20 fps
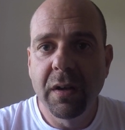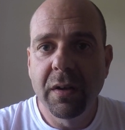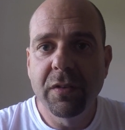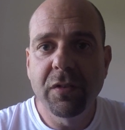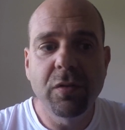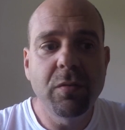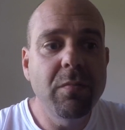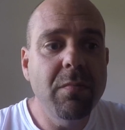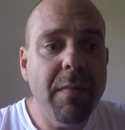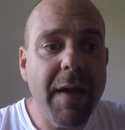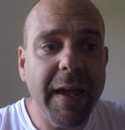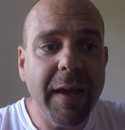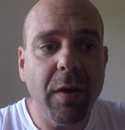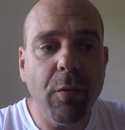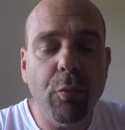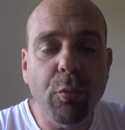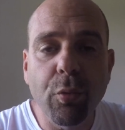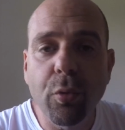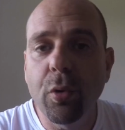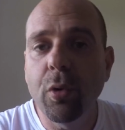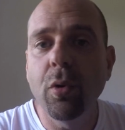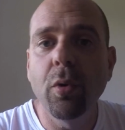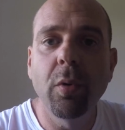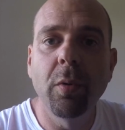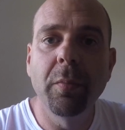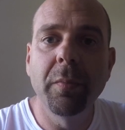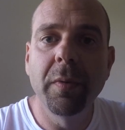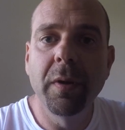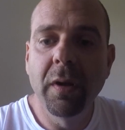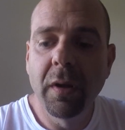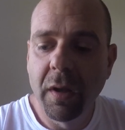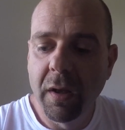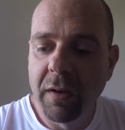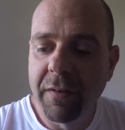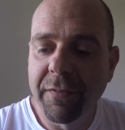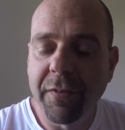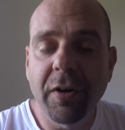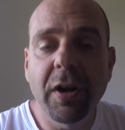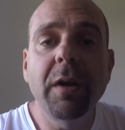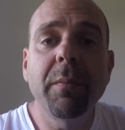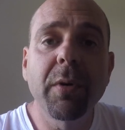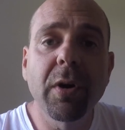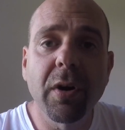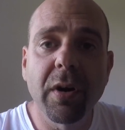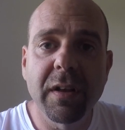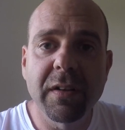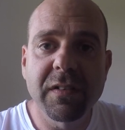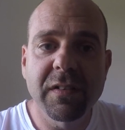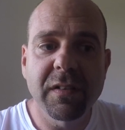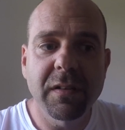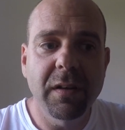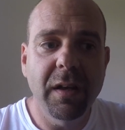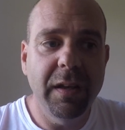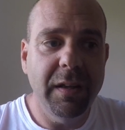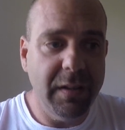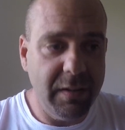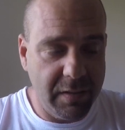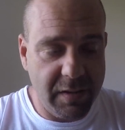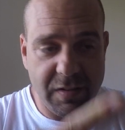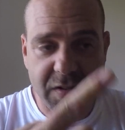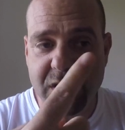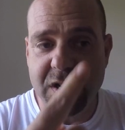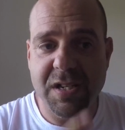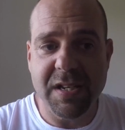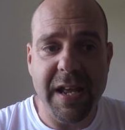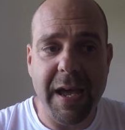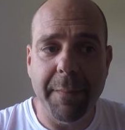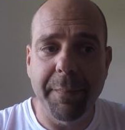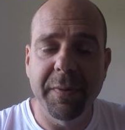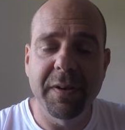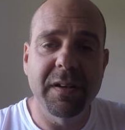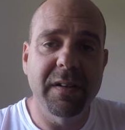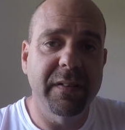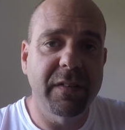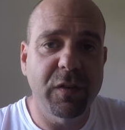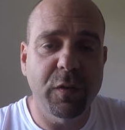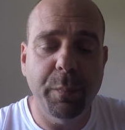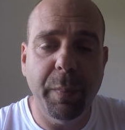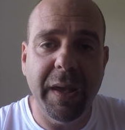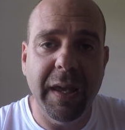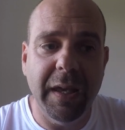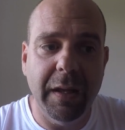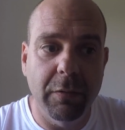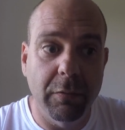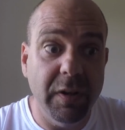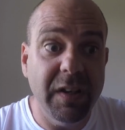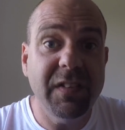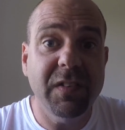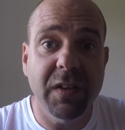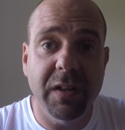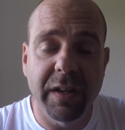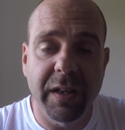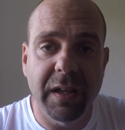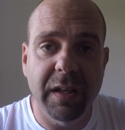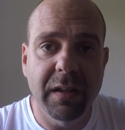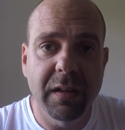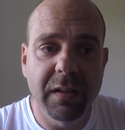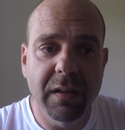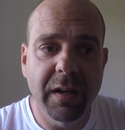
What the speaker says: to make room for immigrants, and this just happened in Spain recently.